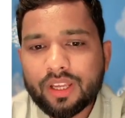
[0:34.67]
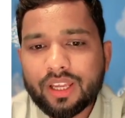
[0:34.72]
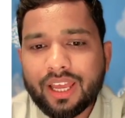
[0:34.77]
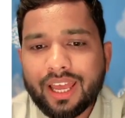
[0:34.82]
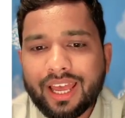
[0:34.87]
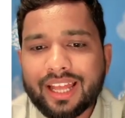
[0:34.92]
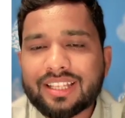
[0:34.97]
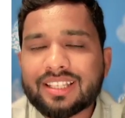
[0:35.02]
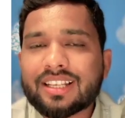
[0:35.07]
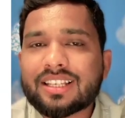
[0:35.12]

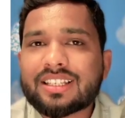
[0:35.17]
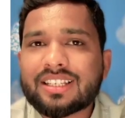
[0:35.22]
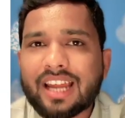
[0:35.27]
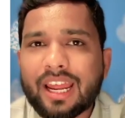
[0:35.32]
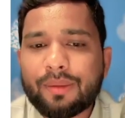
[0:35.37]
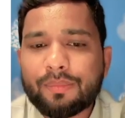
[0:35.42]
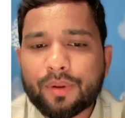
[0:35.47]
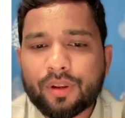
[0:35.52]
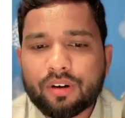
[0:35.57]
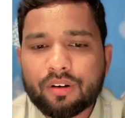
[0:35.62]
and just type
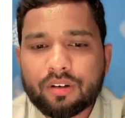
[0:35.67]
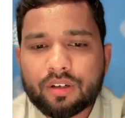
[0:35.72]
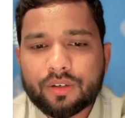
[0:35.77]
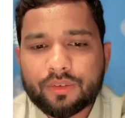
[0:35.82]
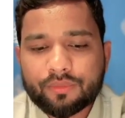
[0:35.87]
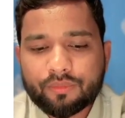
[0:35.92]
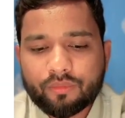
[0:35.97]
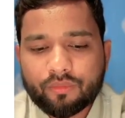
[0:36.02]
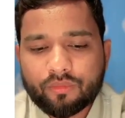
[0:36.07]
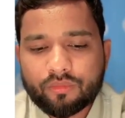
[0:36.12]
here,
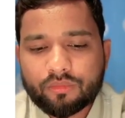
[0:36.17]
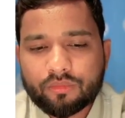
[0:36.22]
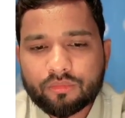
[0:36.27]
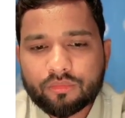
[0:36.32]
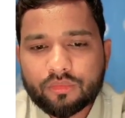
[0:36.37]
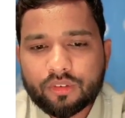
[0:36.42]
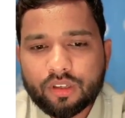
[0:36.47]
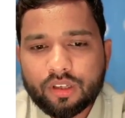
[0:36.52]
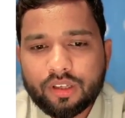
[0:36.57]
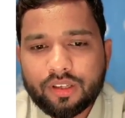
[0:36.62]

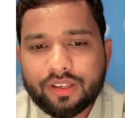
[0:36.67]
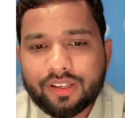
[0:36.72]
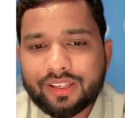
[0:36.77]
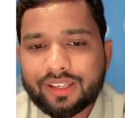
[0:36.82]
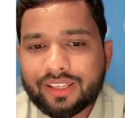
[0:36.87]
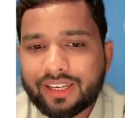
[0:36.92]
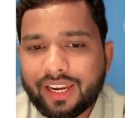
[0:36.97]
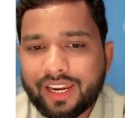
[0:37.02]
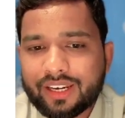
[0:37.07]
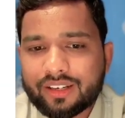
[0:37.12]

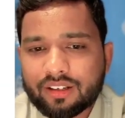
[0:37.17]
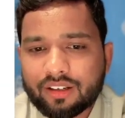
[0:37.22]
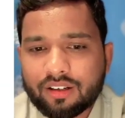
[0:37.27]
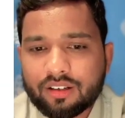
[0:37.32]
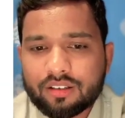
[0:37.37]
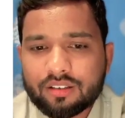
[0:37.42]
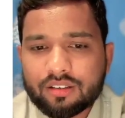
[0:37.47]
create a